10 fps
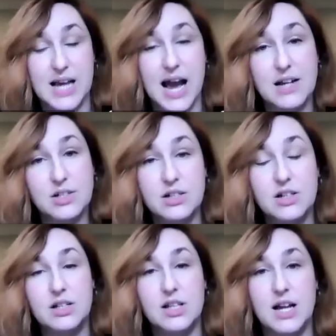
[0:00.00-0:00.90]
Action
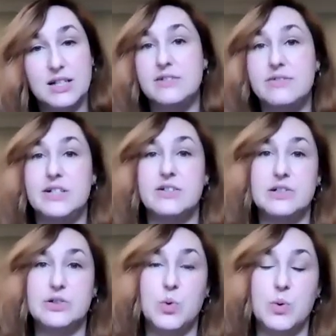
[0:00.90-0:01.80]
Collective here
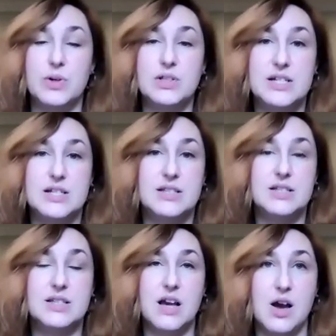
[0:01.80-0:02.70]
in New
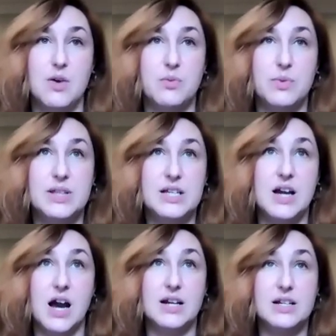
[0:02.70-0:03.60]
Orleans really
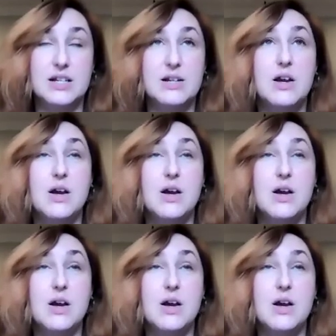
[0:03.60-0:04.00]
guided